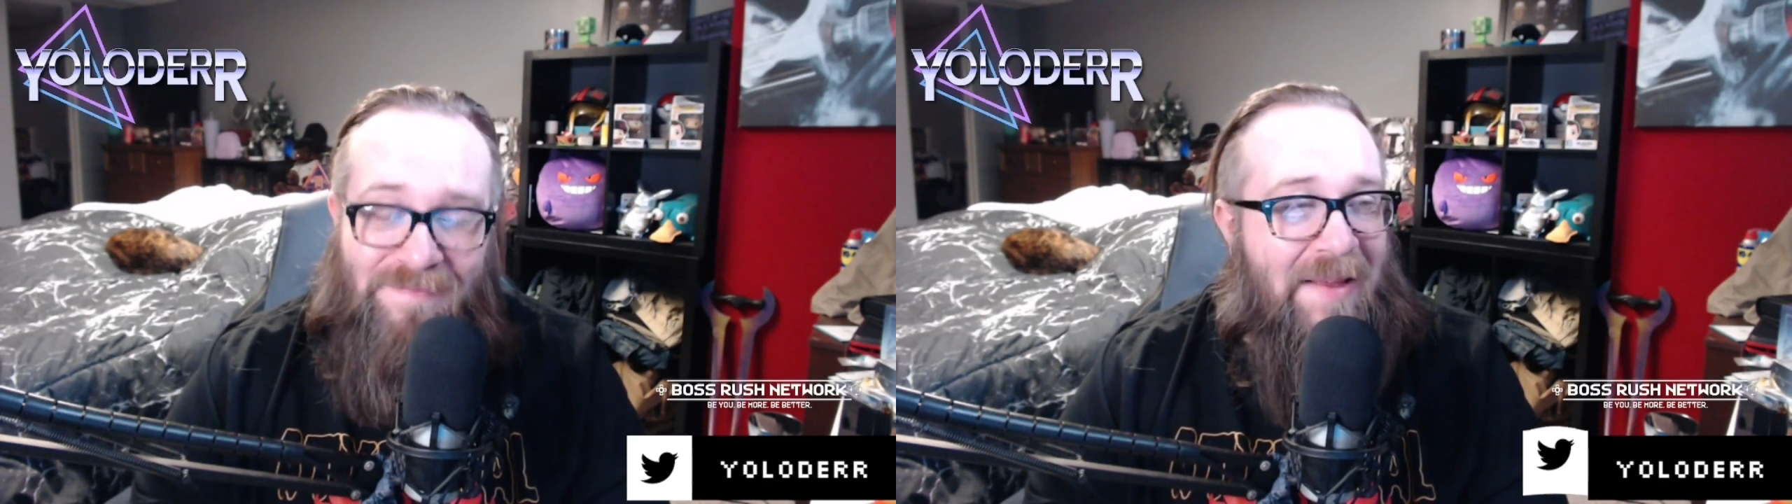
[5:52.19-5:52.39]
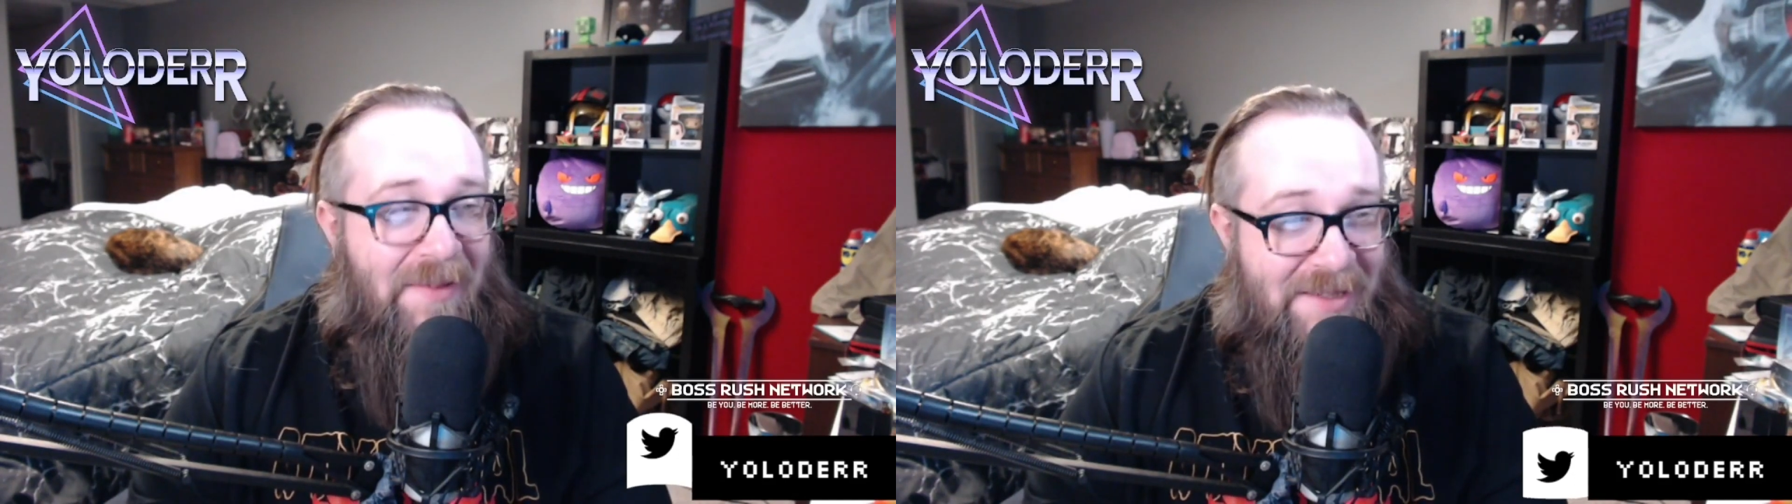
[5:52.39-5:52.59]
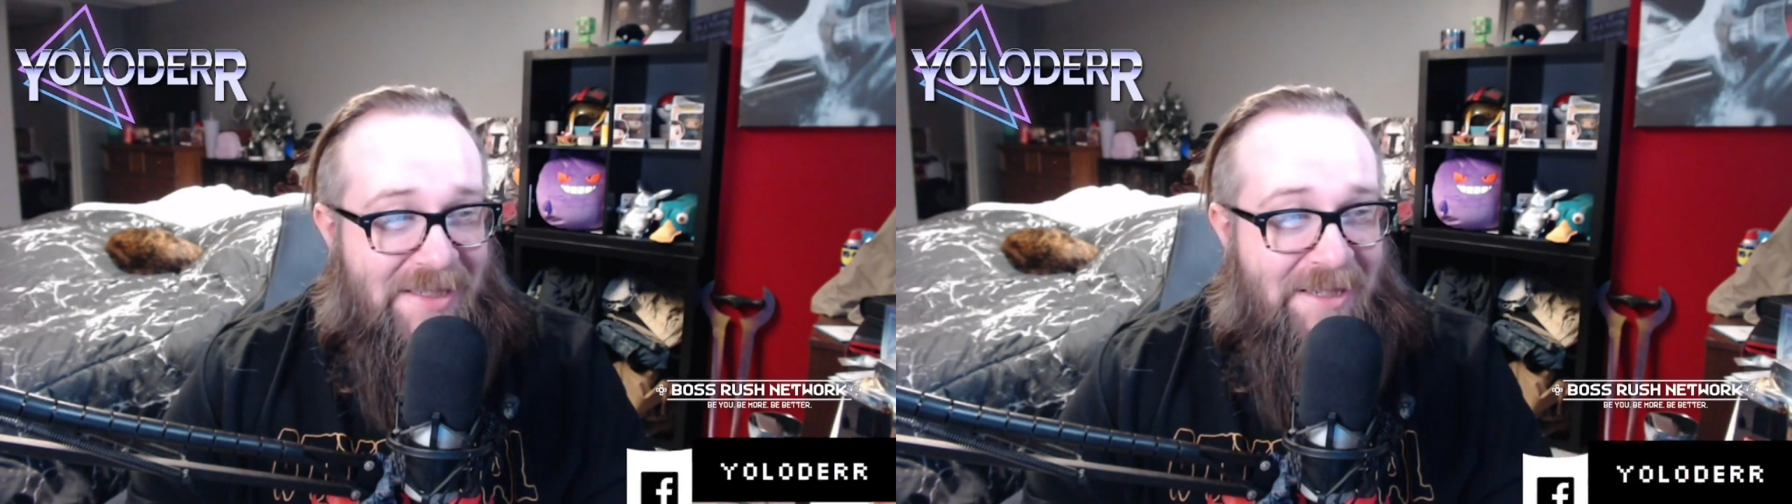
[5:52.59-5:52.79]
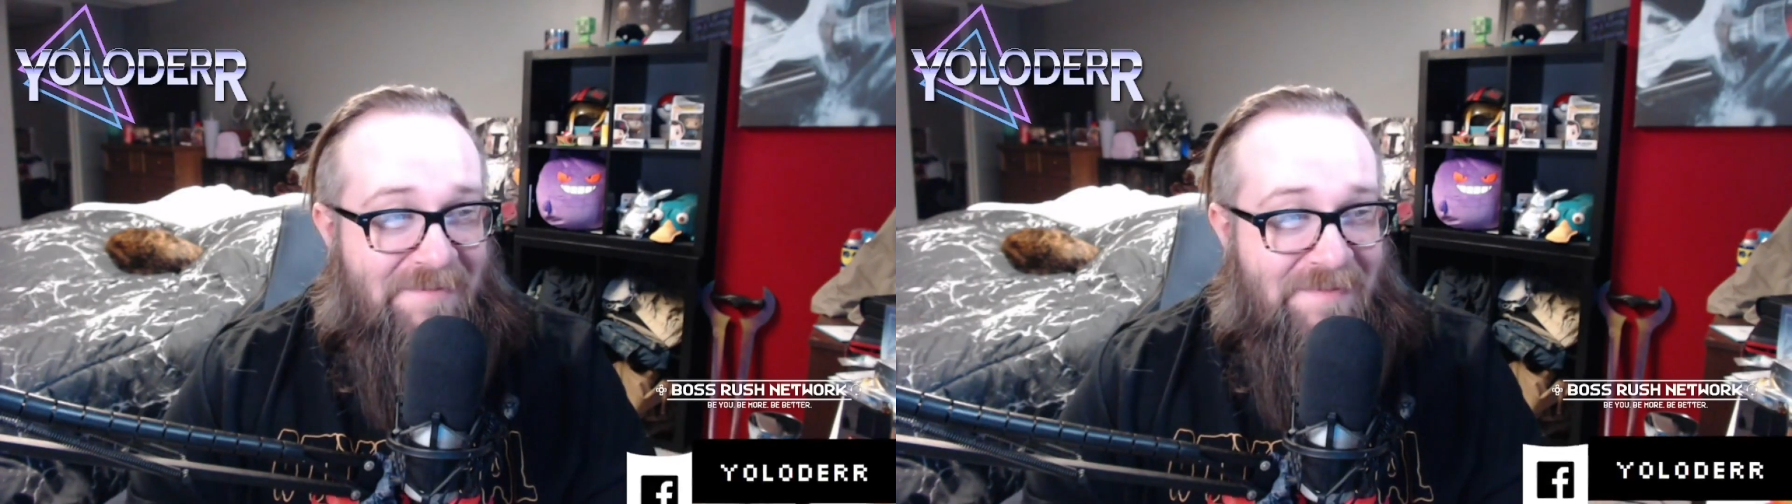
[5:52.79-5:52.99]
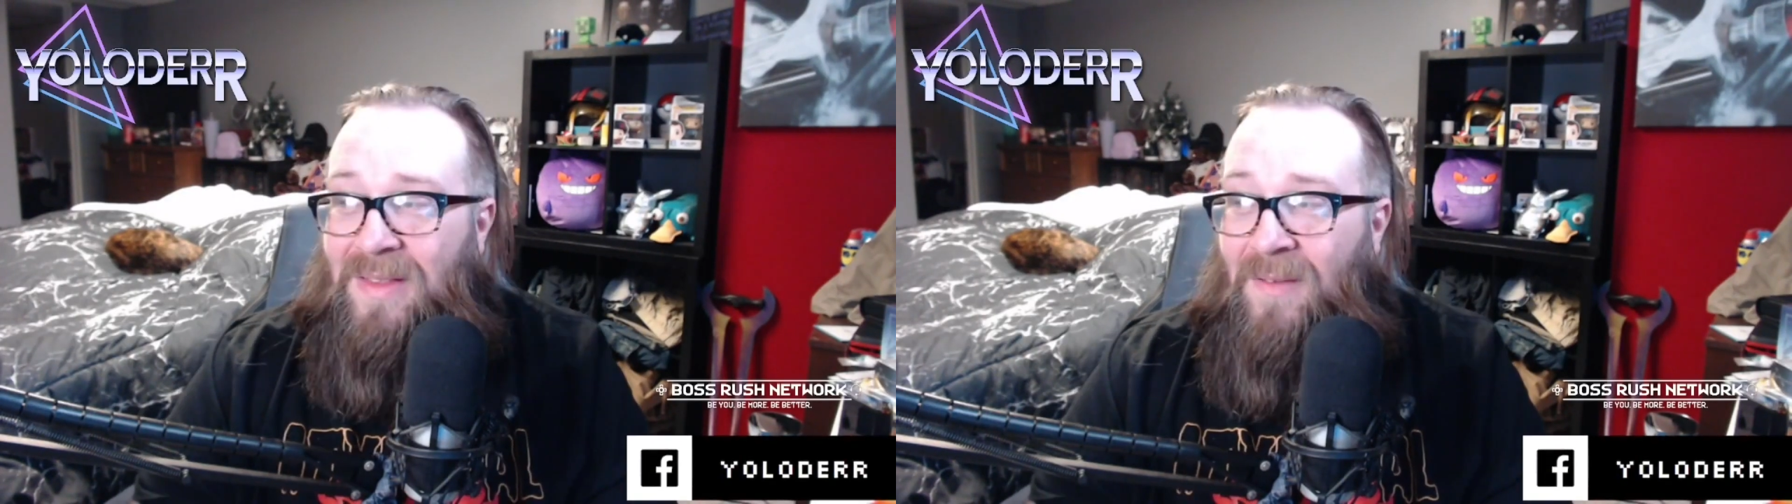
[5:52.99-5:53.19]
Listen,
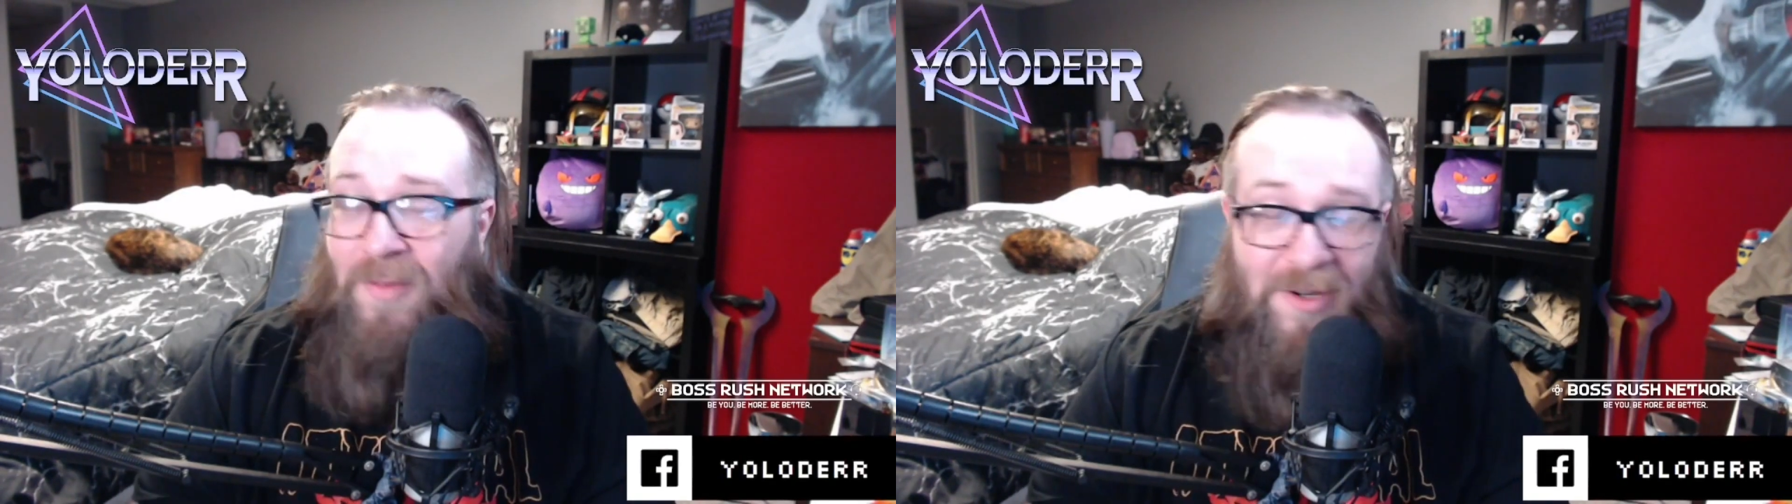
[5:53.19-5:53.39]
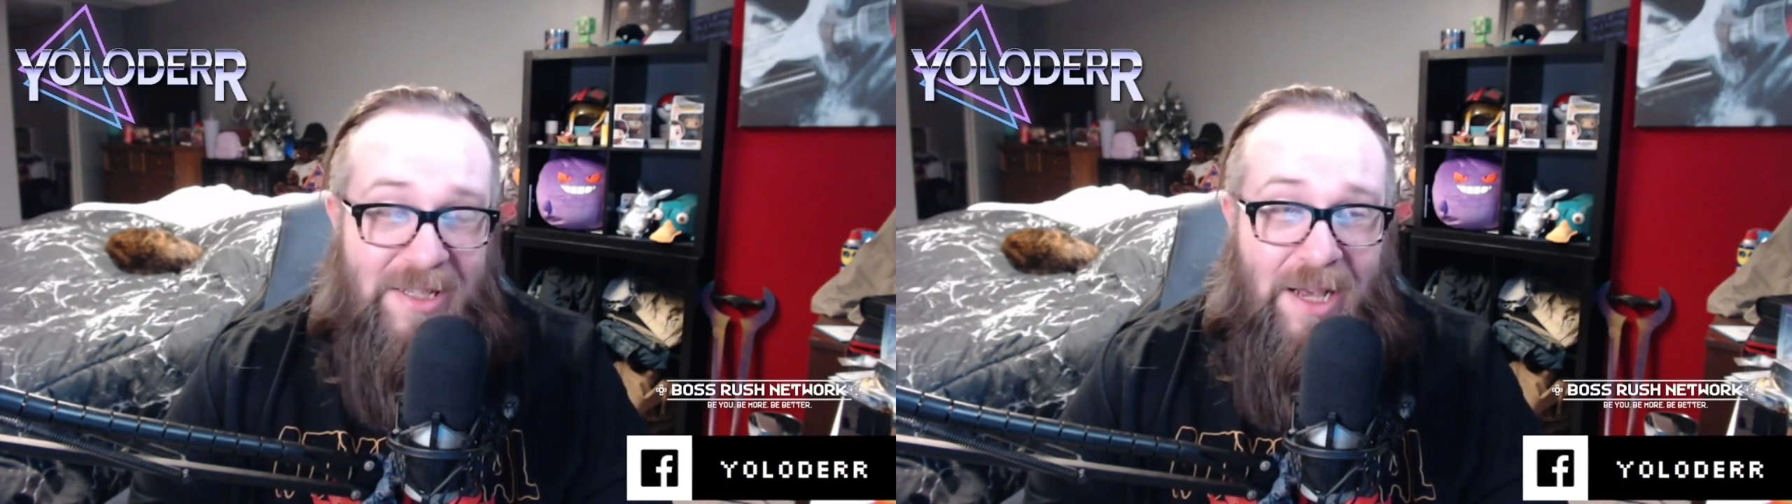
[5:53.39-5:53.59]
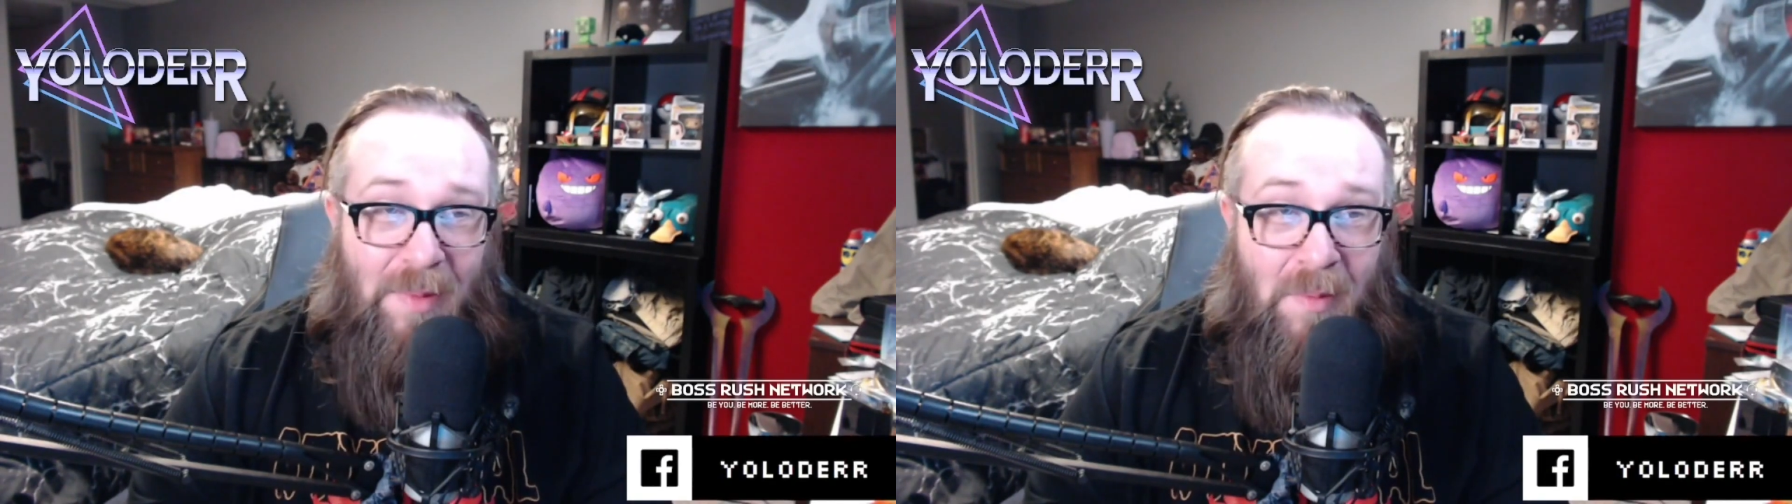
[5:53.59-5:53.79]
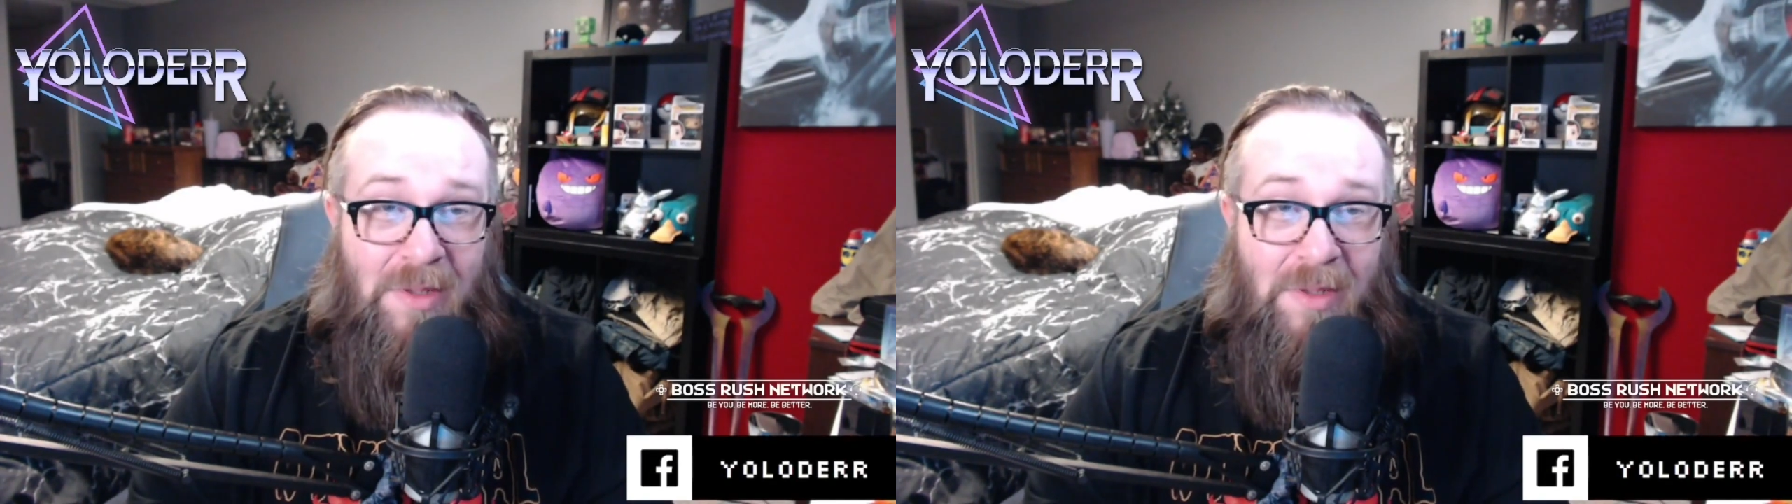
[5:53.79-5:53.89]
first album